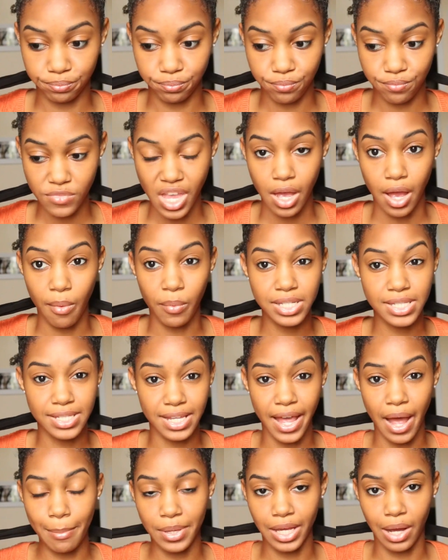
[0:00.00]
So
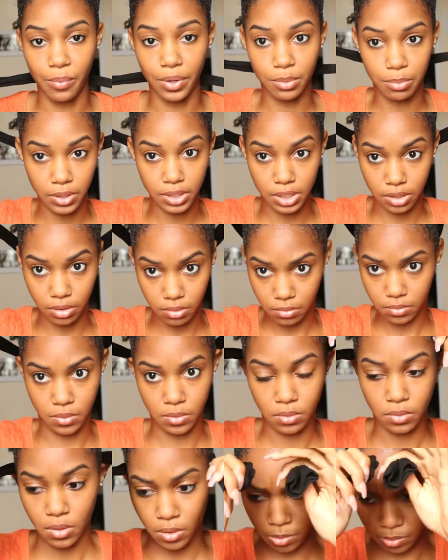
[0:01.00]
I got
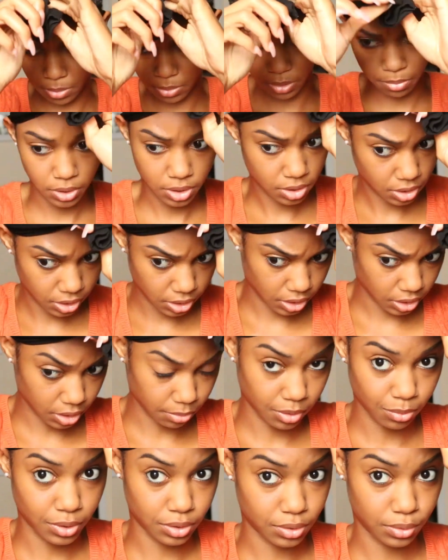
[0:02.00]
this, it's not a
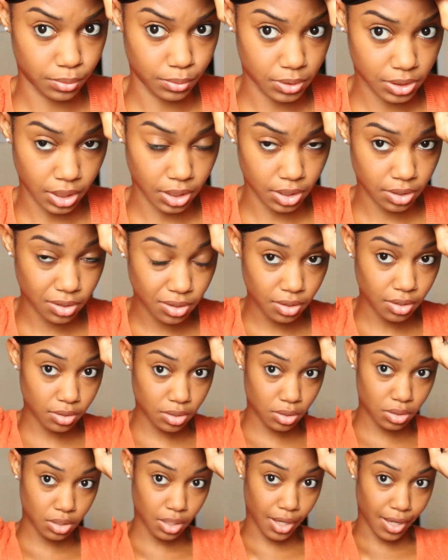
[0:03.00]
ponytail holder,
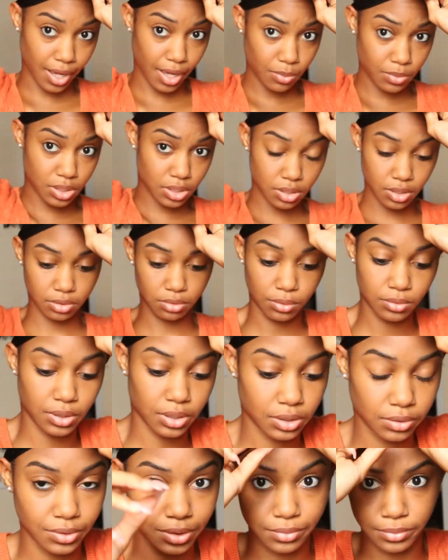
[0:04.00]
but
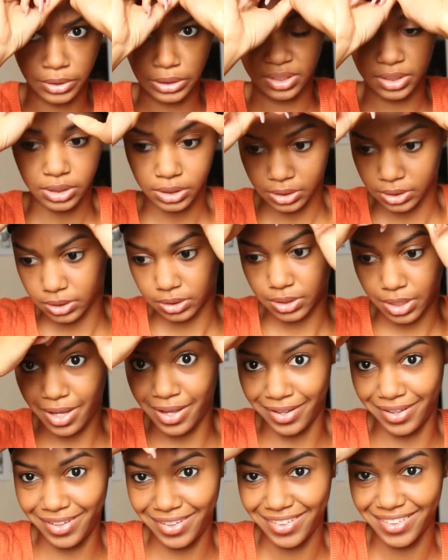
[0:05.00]
it's like a
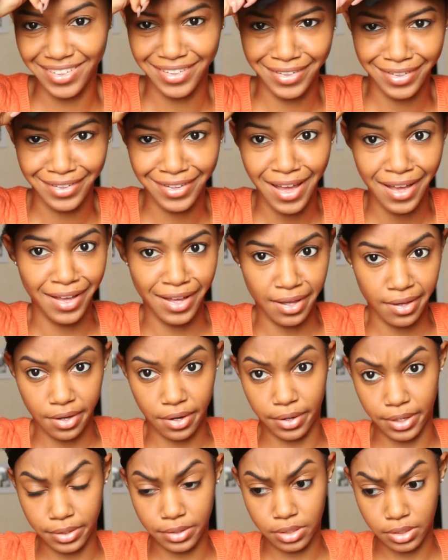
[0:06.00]
sock or a
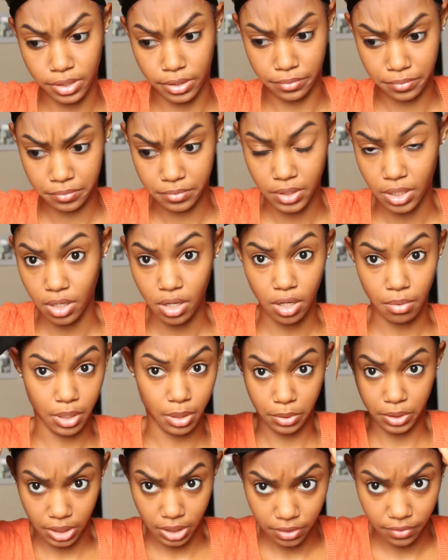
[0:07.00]
stocking,
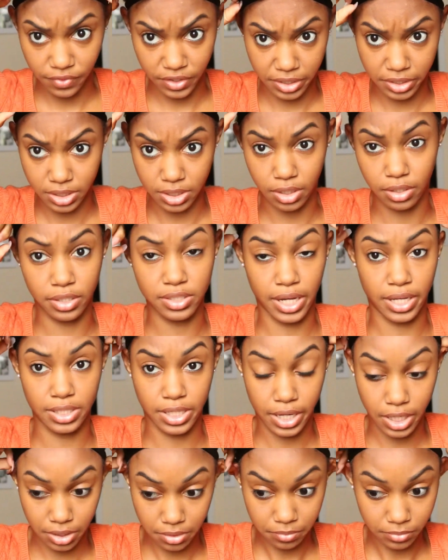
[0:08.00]
and it already
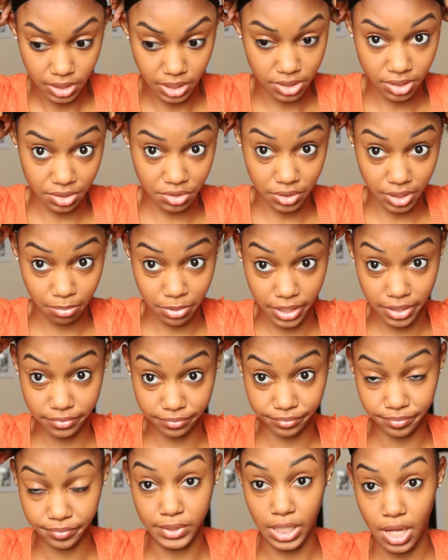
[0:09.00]
comes
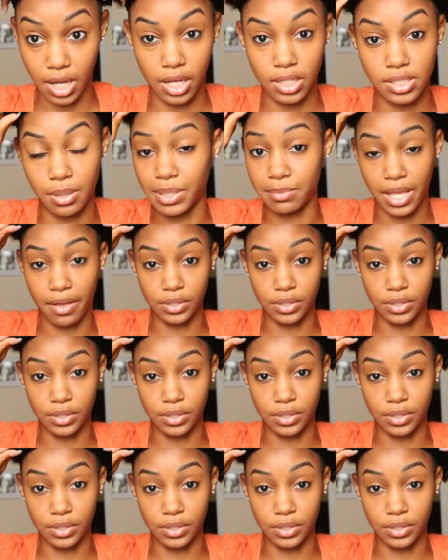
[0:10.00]
like that.